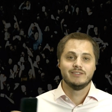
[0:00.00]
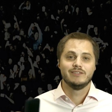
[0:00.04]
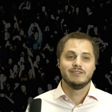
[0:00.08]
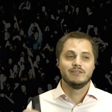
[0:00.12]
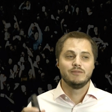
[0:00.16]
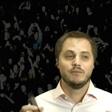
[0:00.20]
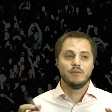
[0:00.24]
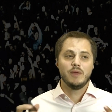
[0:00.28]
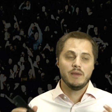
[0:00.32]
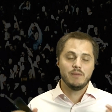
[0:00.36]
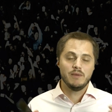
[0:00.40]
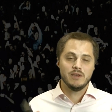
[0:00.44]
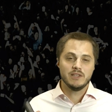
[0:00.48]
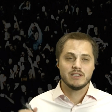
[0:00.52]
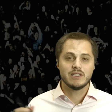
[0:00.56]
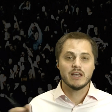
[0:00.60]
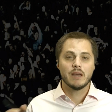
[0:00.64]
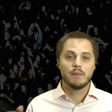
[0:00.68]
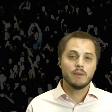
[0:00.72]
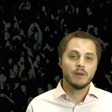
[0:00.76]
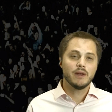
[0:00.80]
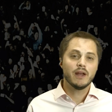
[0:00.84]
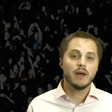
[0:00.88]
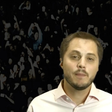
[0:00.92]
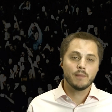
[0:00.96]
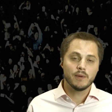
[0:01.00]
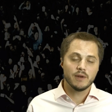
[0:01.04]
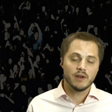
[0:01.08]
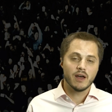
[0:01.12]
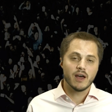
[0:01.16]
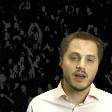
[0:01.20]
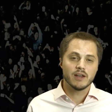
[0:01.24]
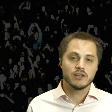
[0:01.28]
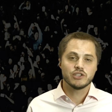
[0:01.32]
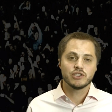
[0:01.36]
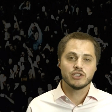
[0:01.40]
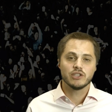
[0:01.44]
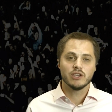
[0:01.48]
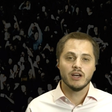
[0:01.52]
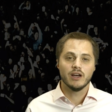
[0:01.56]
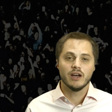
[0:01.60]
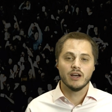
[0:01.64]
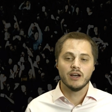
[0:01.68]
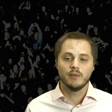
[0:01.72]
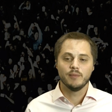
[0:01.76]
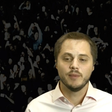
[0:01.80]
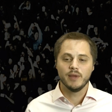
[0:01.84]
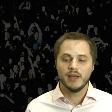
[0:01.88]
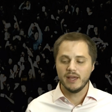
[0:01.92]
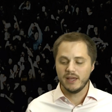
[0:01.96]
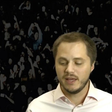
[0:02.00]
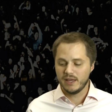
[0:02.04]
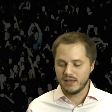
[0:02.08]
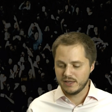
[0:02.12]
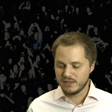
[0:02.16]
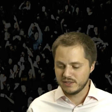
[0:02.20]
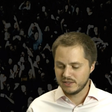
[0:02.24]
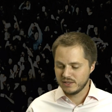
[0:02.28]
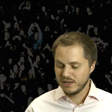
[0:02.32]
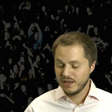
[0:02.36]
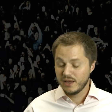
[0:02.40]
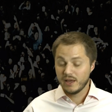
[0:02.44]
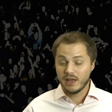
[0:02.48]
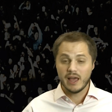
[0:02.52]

maybe step it up a notch and